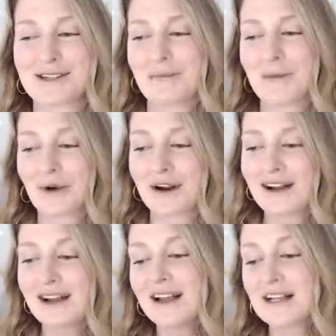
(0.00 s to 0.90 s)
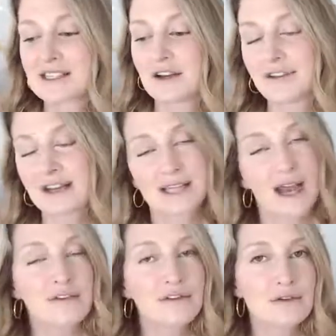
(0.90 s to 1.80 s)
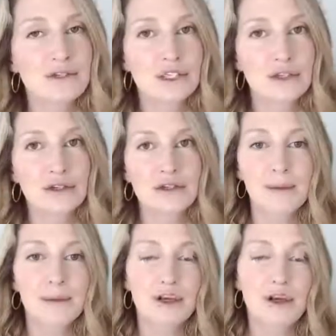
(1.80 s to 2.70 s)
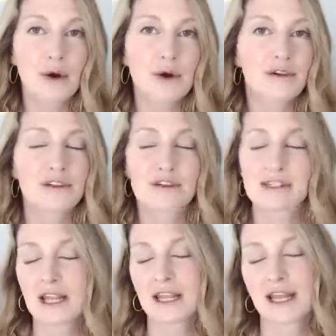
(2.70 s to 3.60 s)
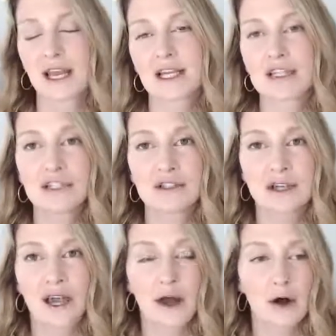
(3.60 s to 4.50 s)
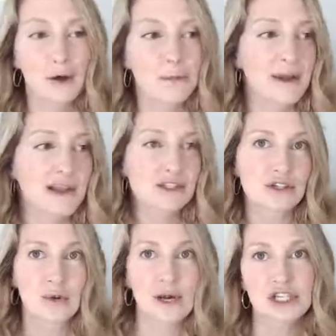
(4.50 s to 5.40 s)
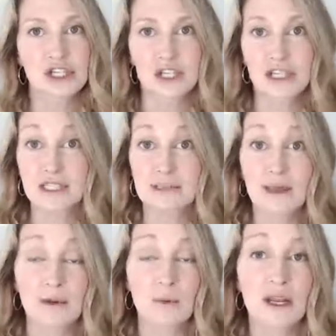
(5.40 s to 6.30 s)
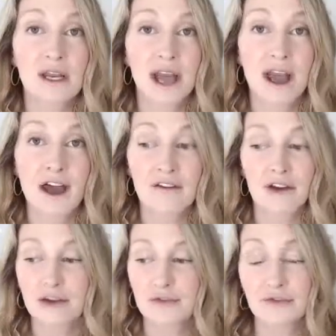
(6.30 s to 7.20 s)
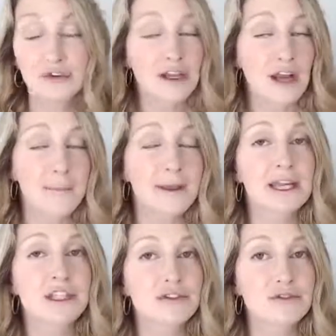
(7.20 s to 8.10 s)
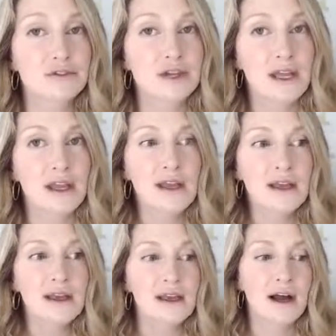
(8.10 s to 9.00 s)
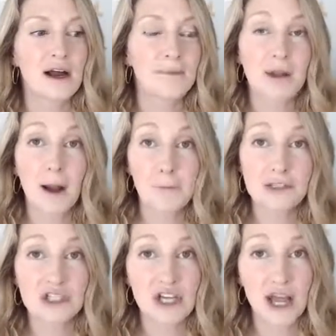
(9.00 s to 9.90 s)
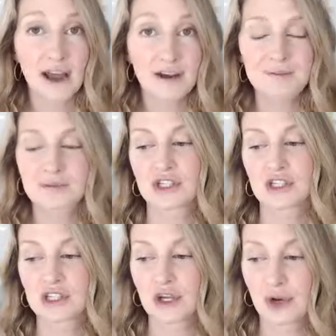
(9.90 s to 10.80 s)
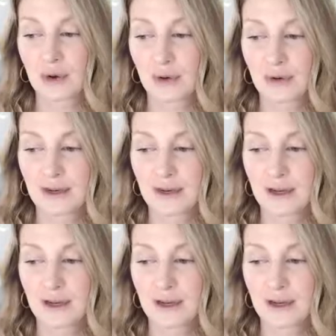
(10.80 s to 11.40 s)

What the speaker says: on board. So if that's kind of you too, let me know if there's anything I can do to help answer questions. Maybe we can have a free and obligation-free couples chat, just so,